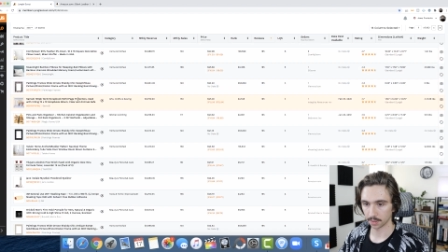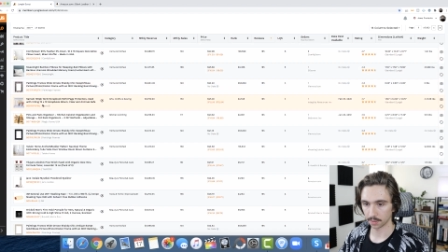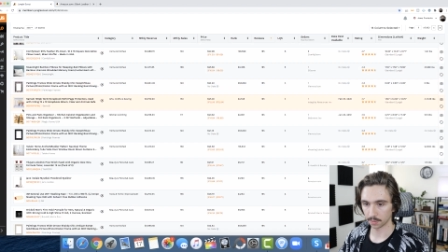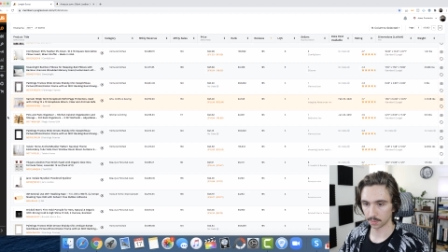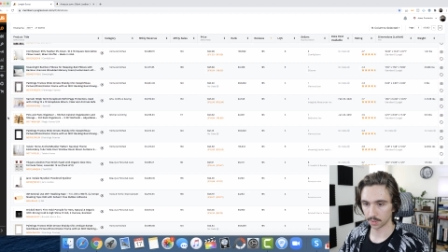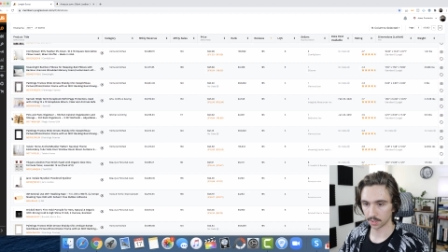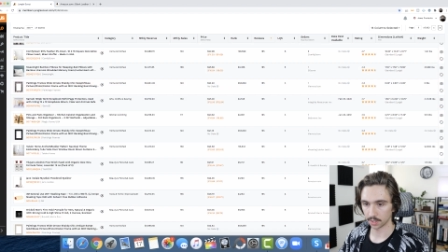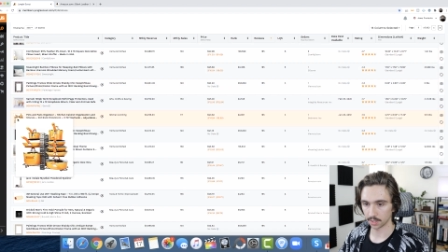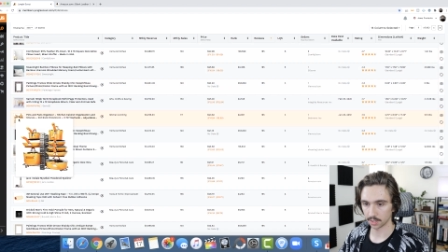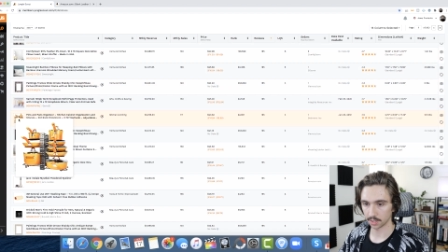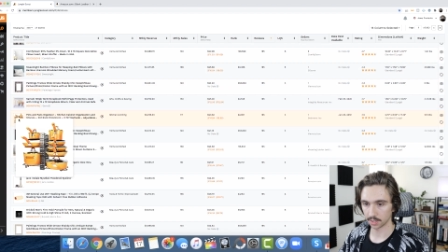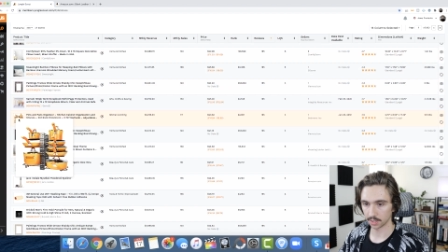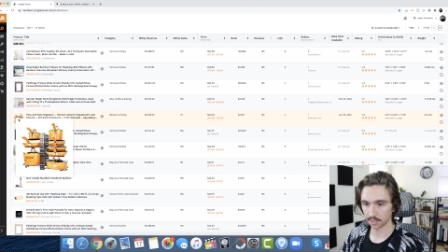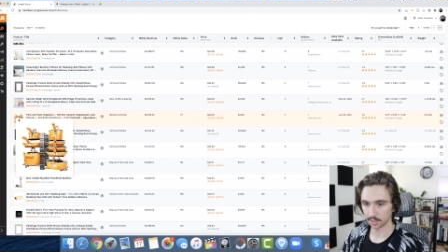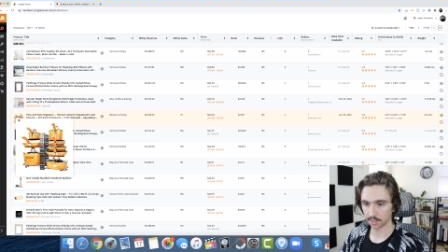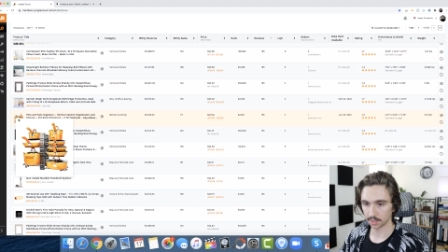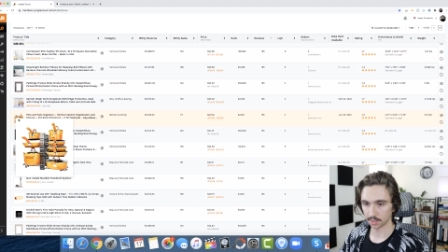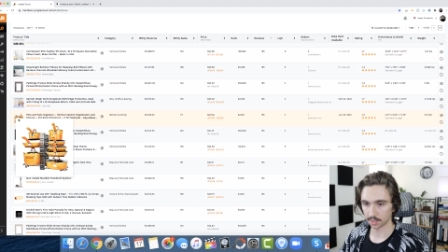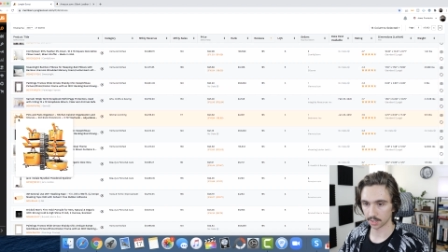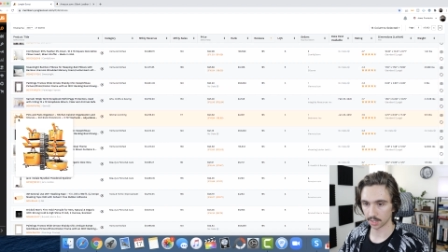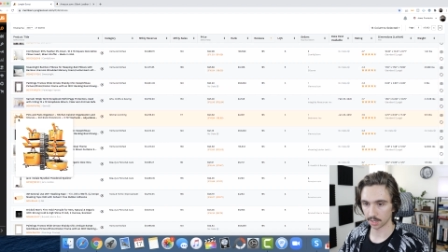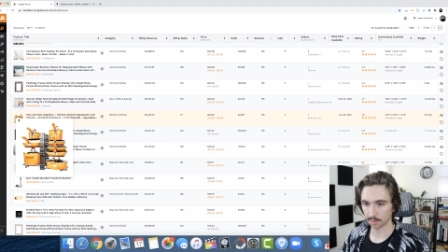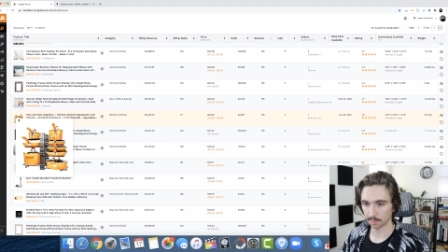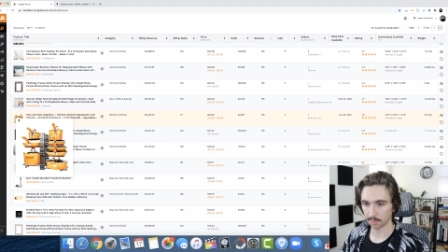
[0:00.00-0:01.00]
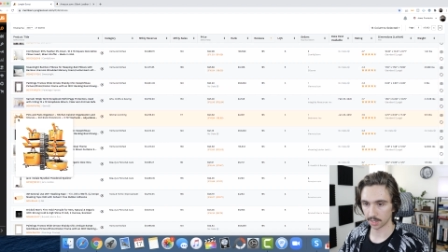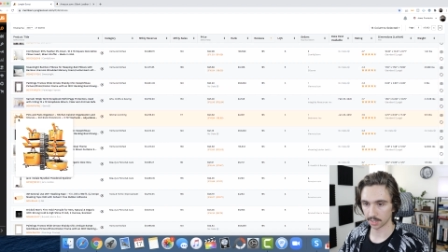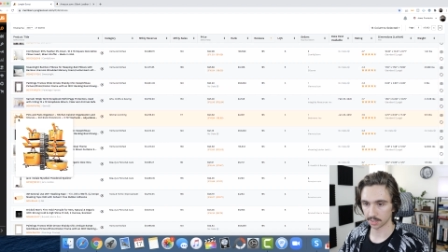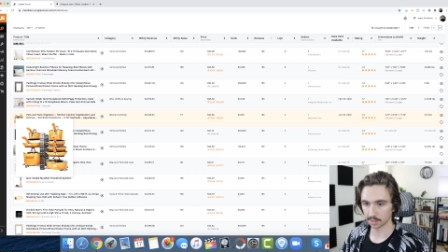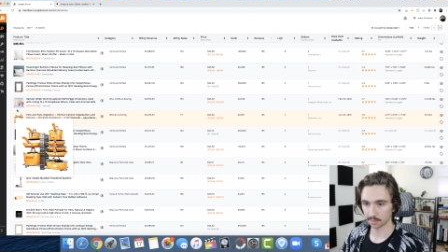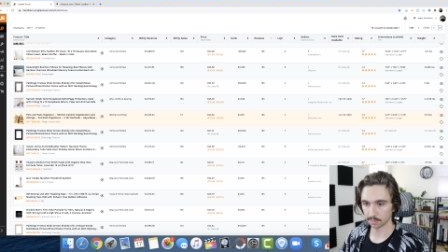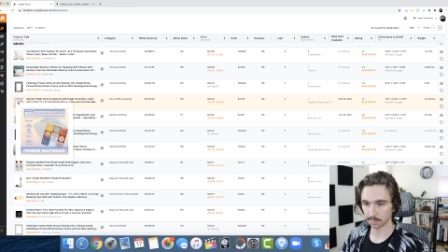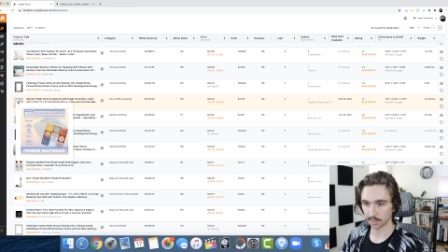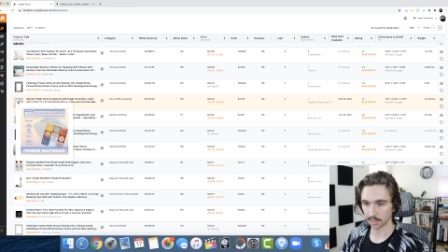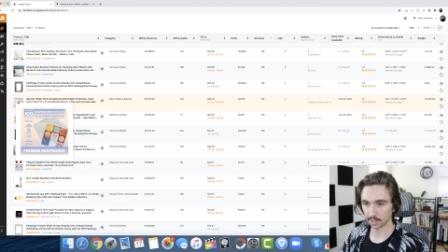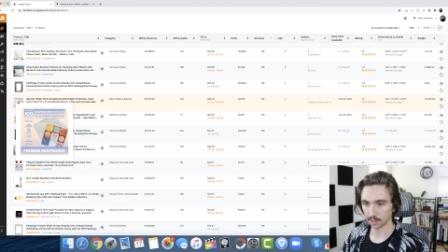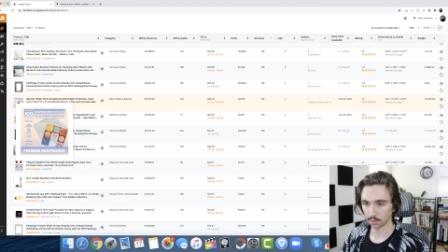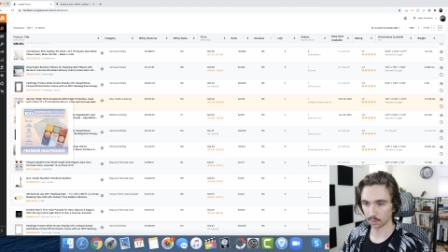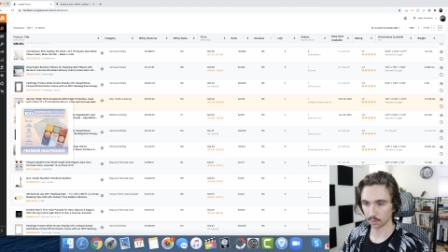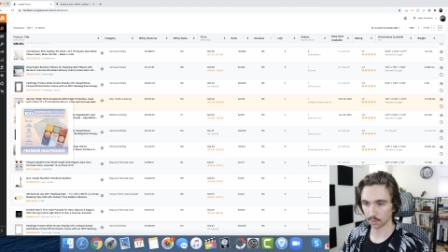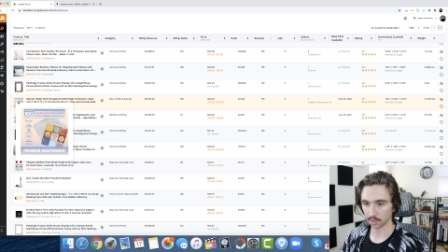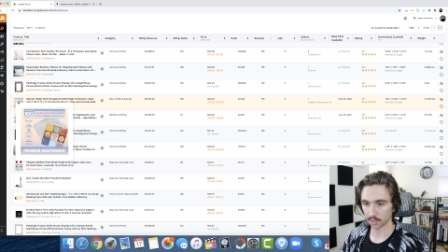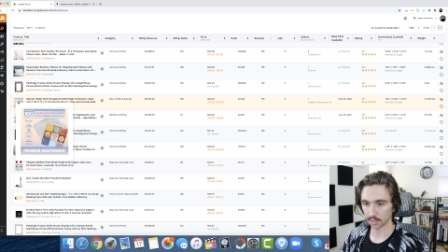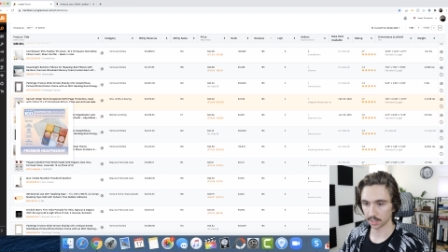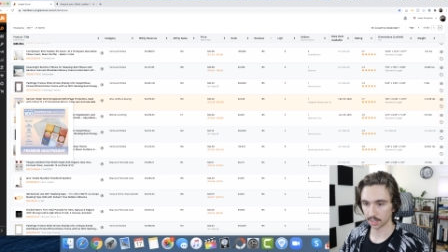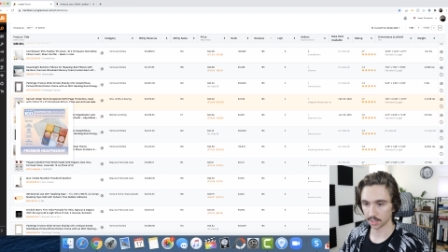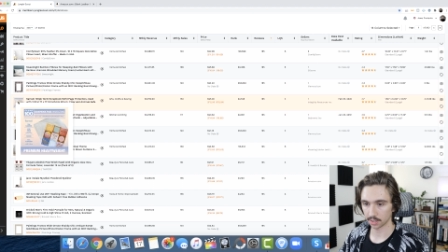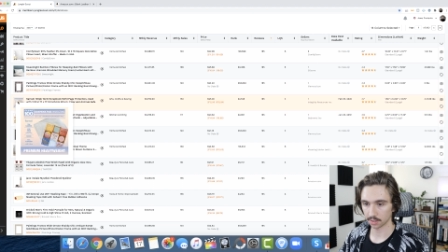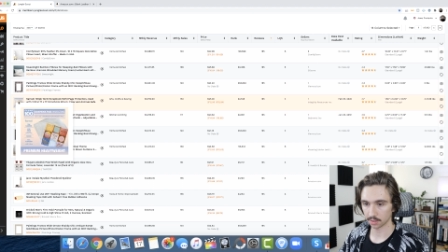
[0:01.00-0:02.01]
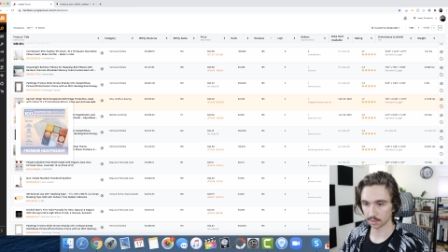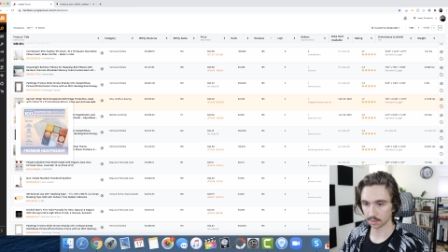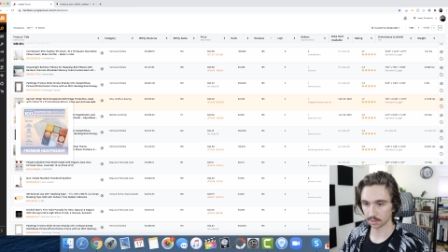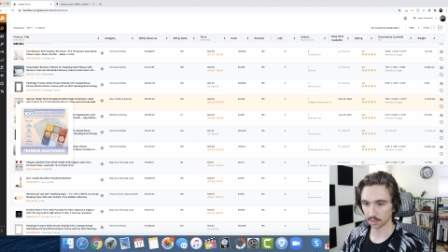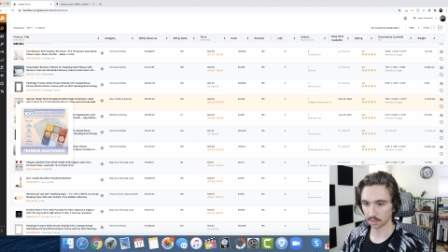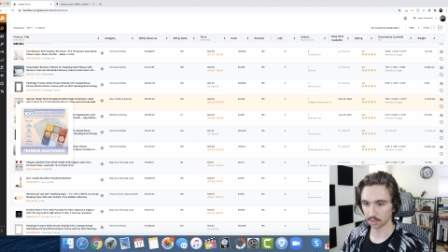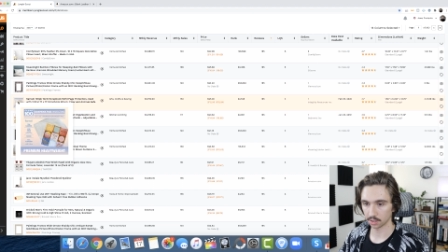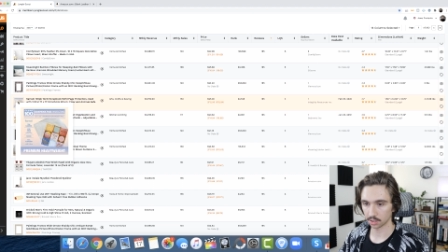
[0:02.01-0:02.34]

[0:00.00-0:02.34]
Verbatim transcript: What is that pots and pan organizer?